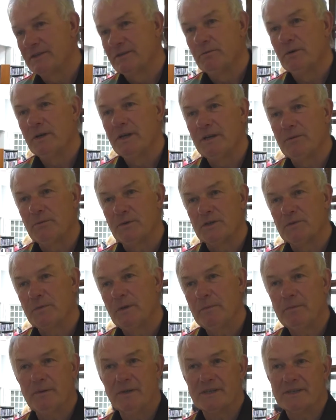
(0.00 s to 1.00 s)
is a way in which
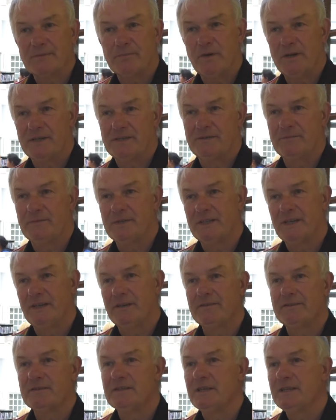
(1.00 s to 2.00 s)
people express
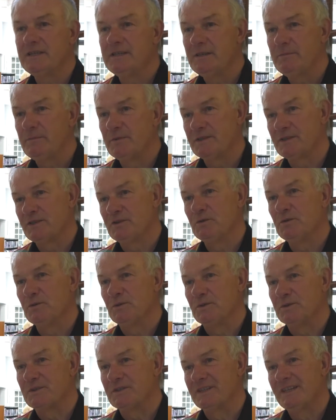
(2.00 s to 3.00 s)
themselves and their deepest
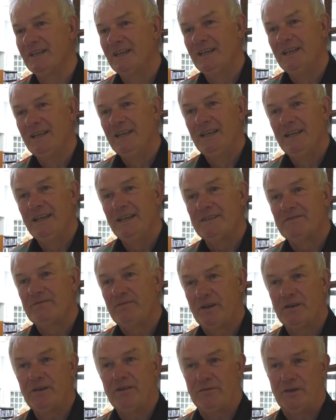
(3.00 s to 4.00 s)
thoughts. It's
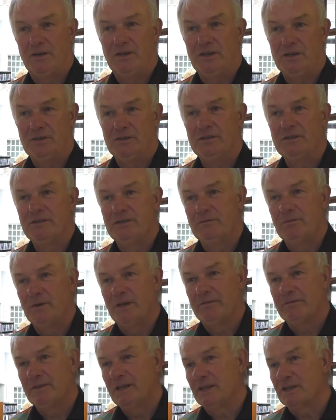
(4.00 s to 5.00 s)
very, very good that we
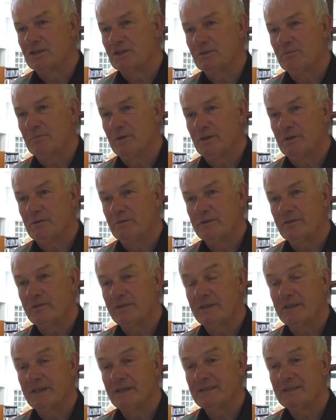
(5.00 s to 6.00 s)
have a National Poetry
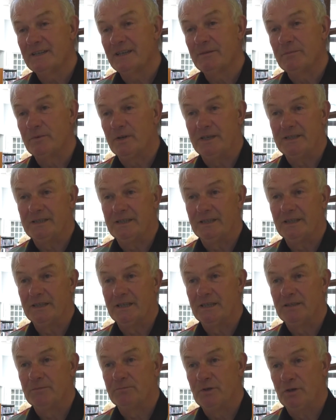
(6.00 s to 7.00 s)
Day celebrating
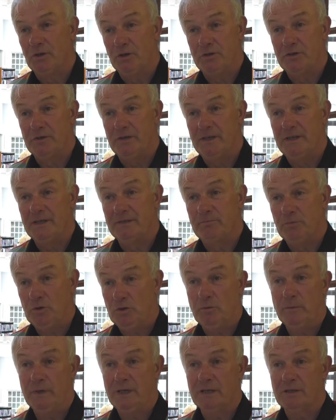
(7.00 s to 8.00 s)
that. Poetry is
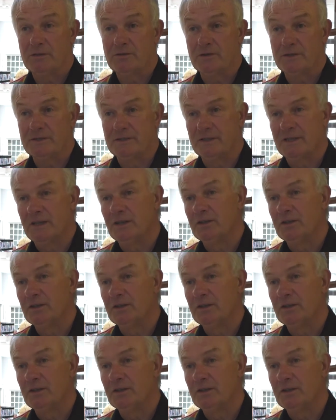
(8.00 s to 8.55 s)
booming across the